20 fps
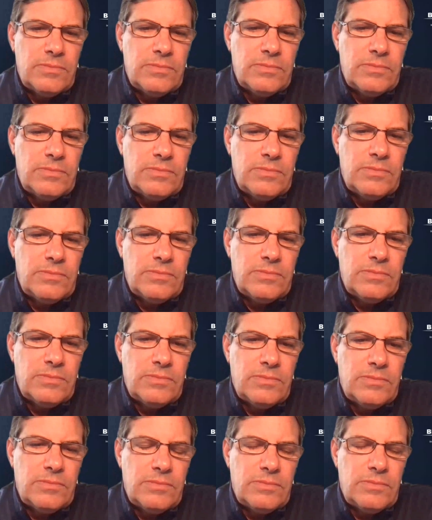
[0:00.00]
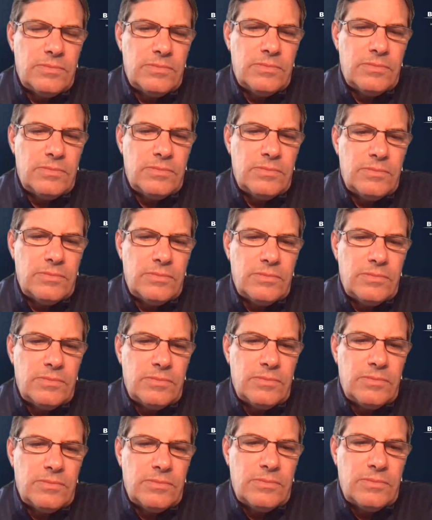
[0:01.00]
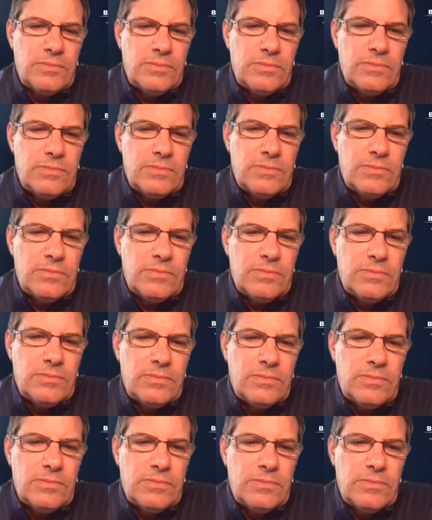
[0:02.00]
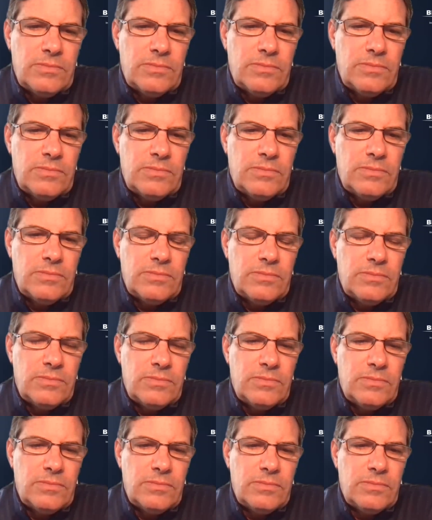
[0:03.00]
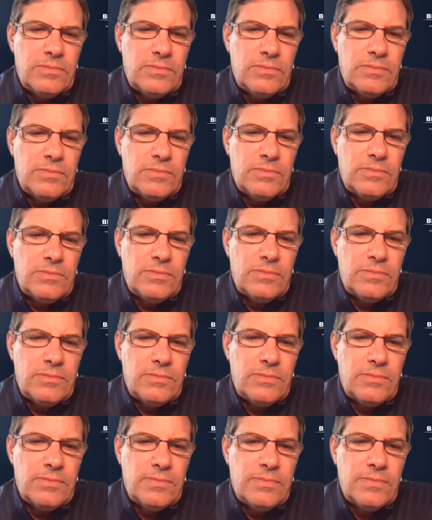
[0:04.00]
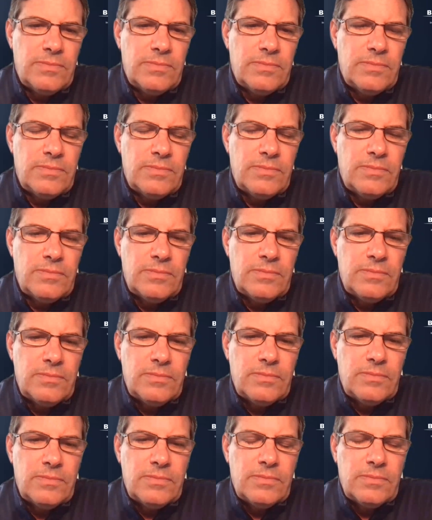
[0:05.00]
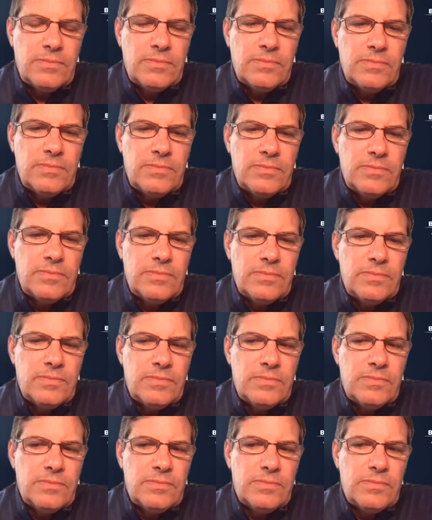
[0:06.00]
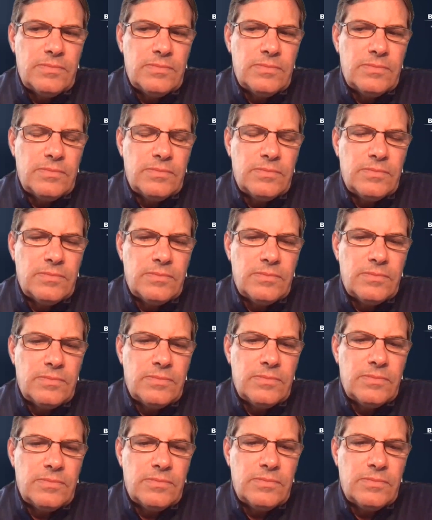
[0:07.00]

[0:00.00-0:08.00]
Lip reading: The person shown says nothing.